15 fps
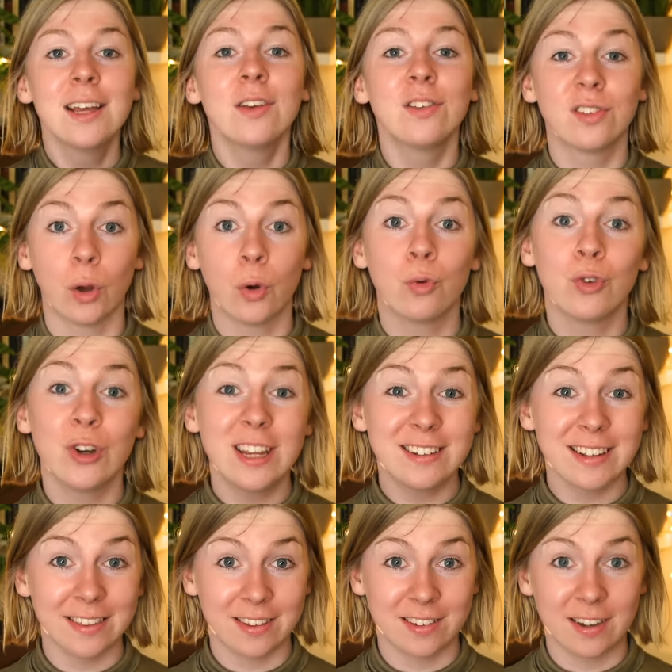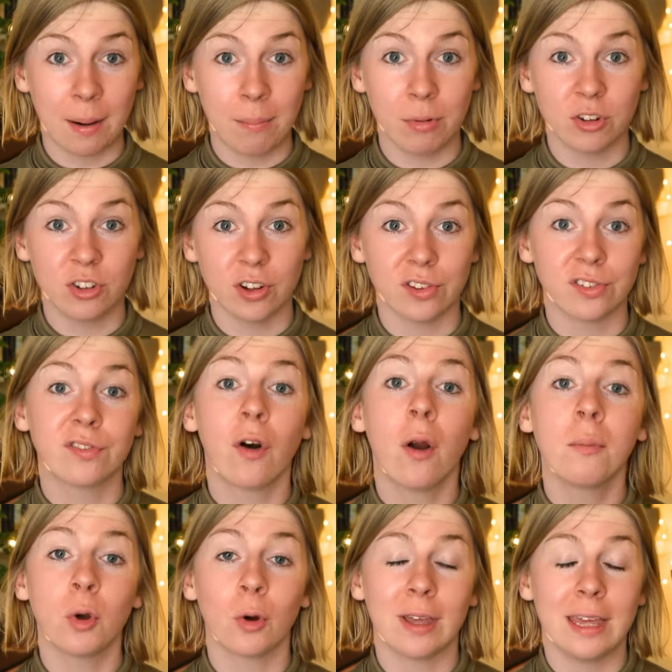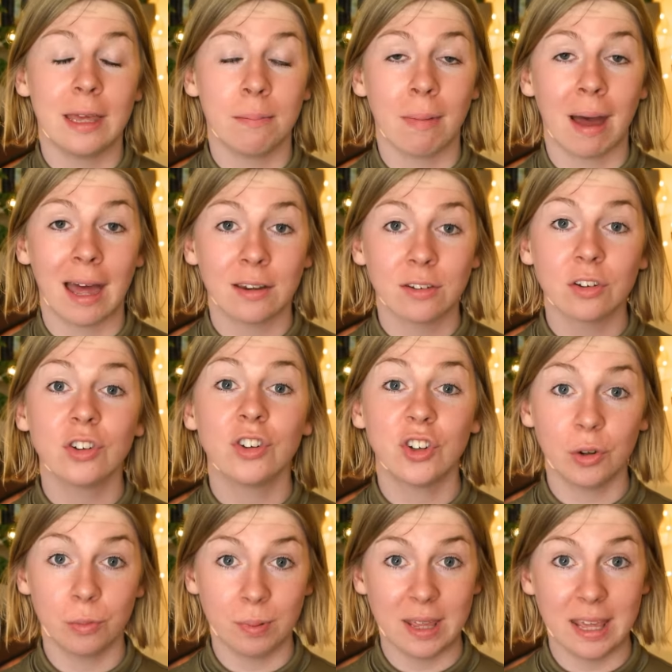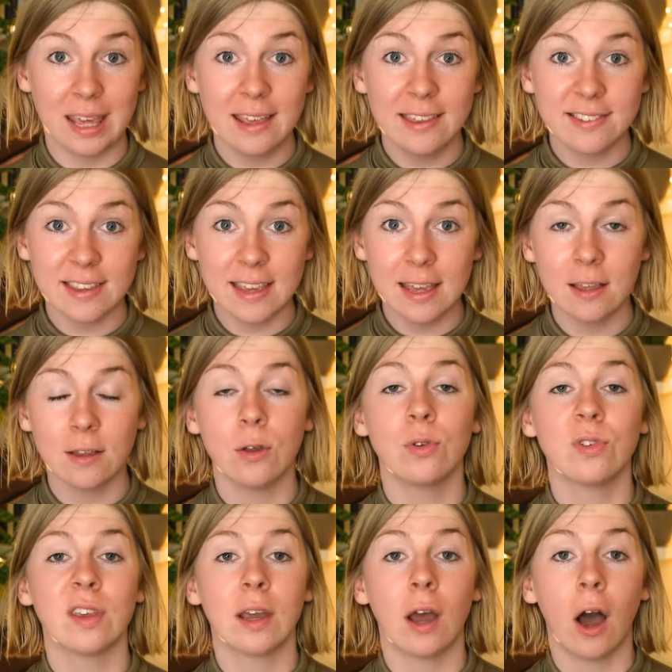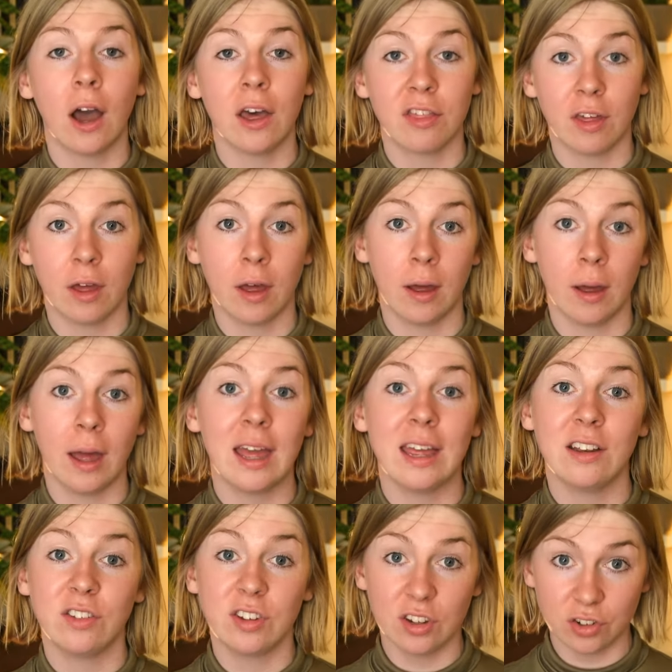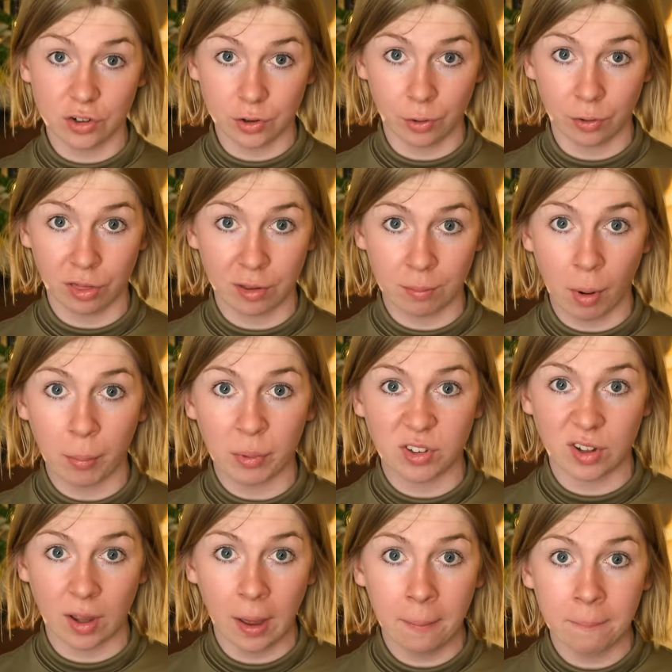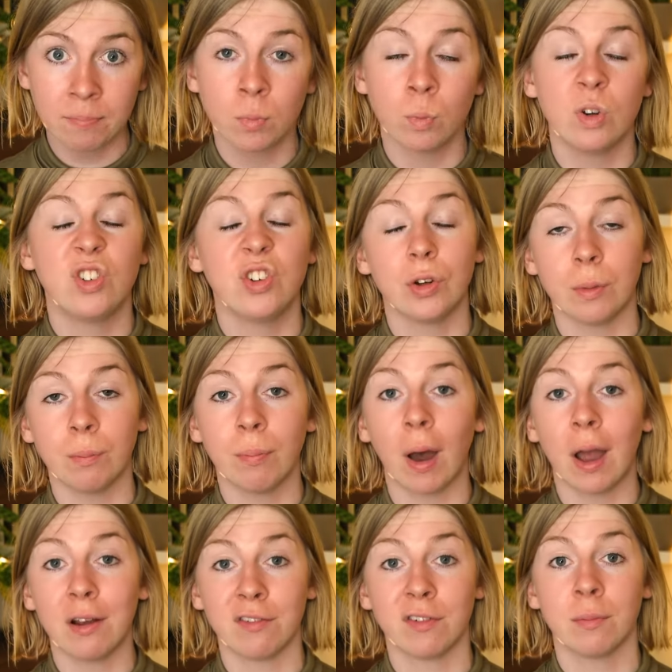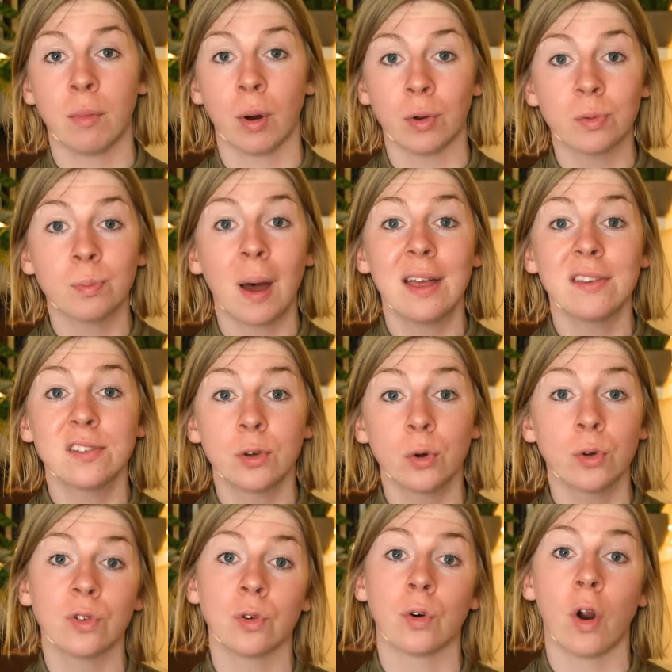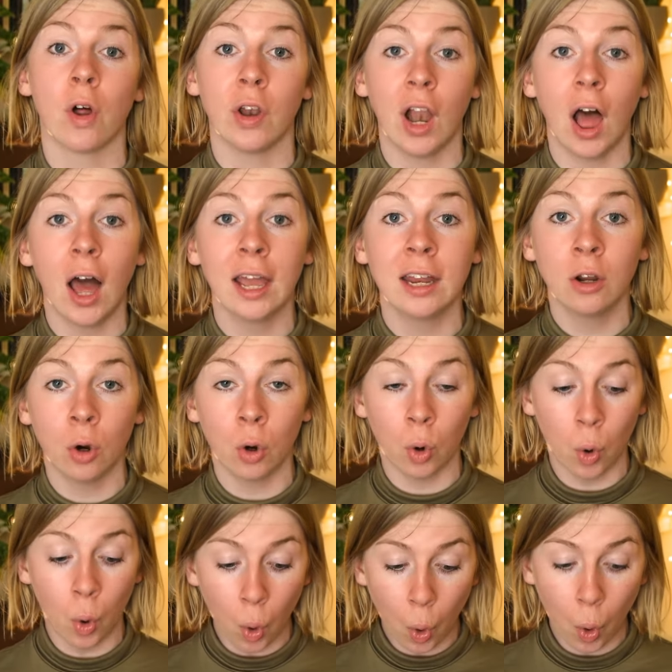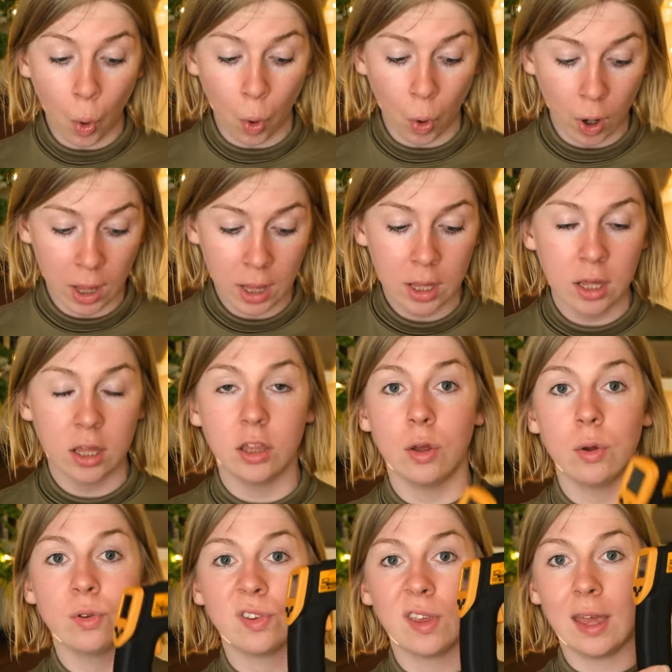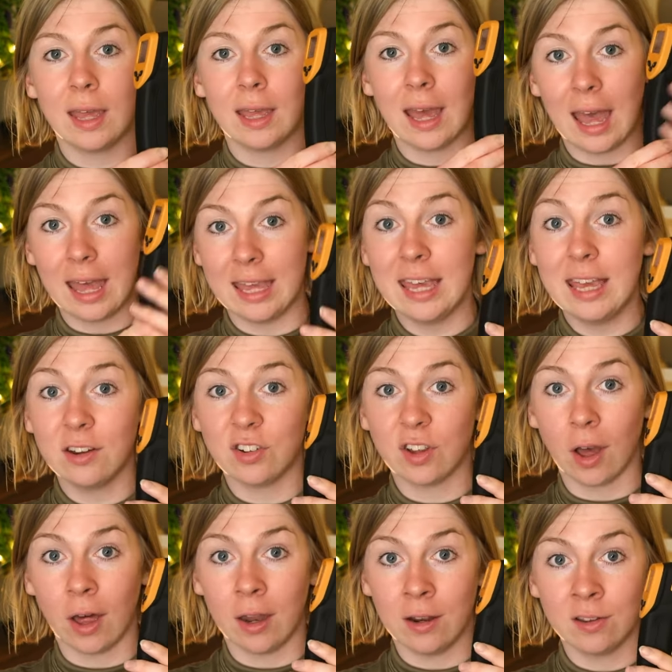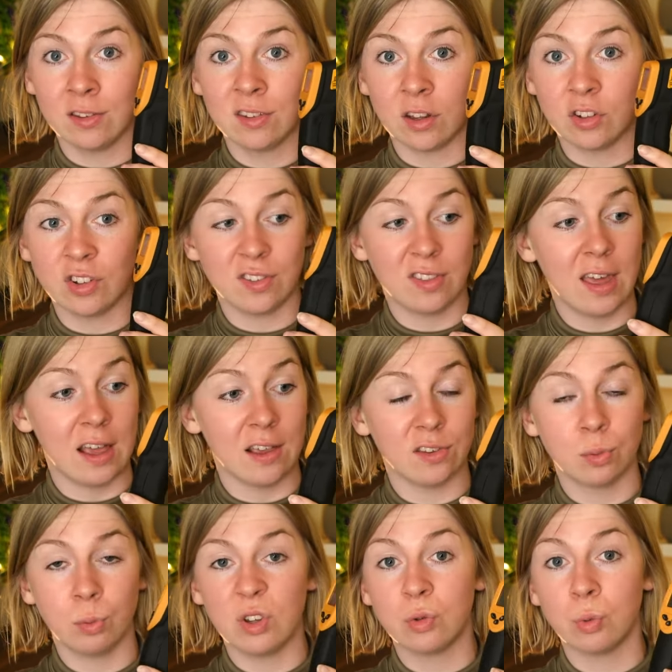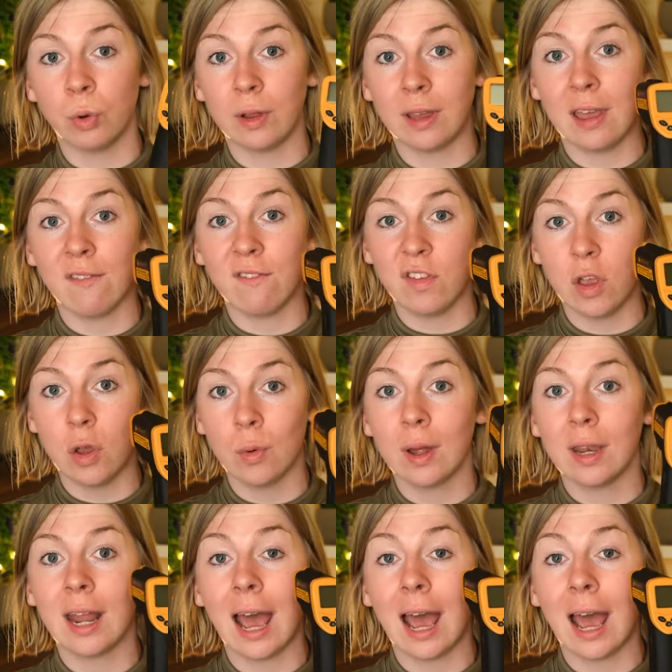So reading the temperatures from your heat mat should be easy using either a digital thermometer, which you can buy from most pet stores or online, or using a heat gun such as this, which will give you an